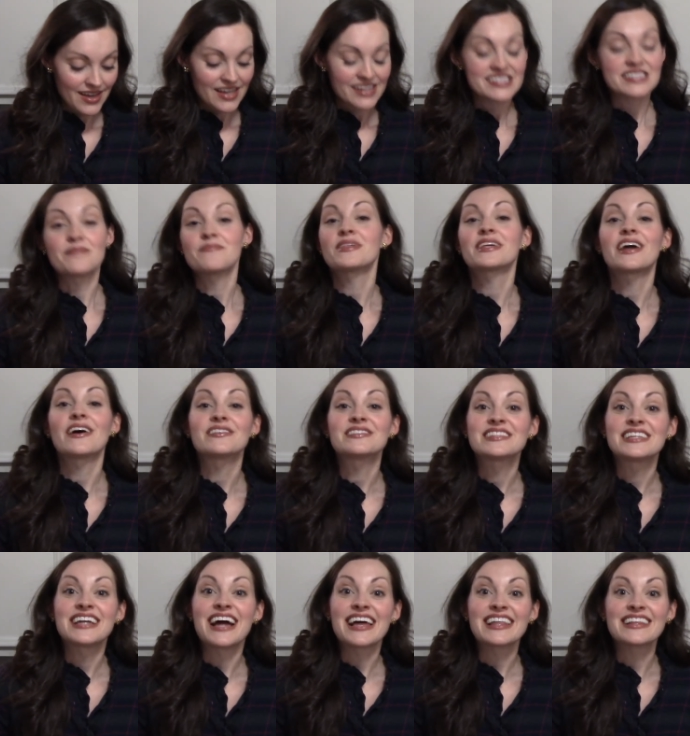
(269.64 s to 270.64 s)
Something else
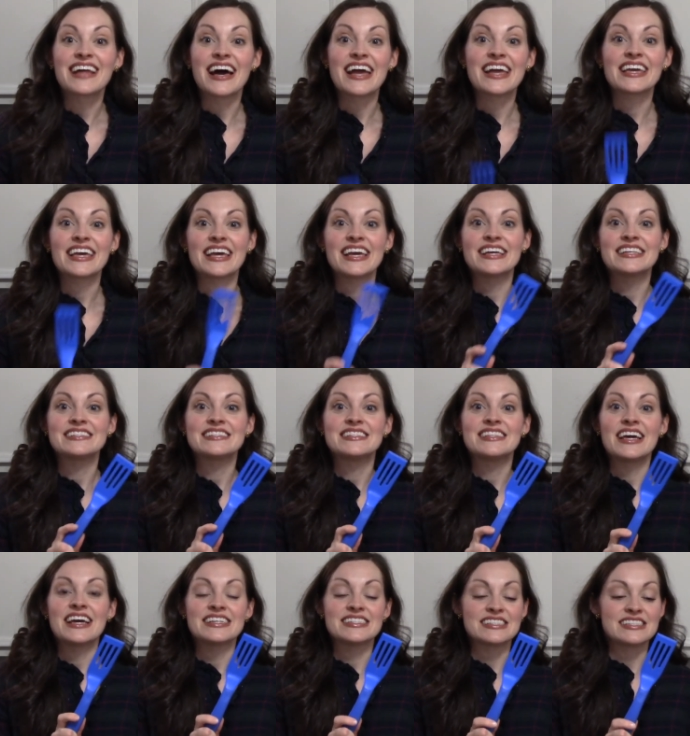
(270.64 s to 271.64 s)
that I like is
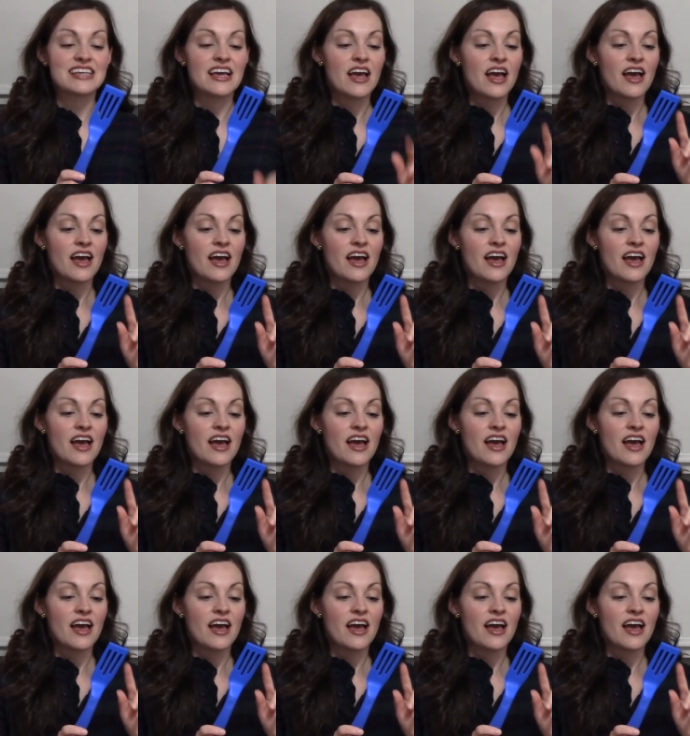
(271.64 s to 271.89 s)
this,